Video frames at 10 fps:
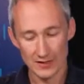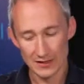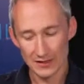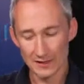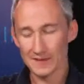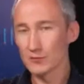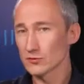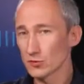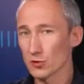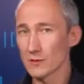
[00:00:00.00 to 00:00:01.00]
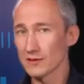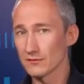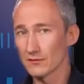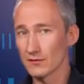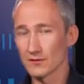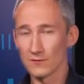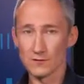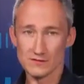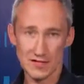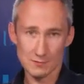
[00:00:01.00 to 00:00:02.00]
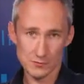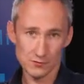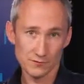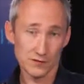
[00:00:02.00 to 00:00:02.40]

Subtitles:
And then we'll talk about the different types of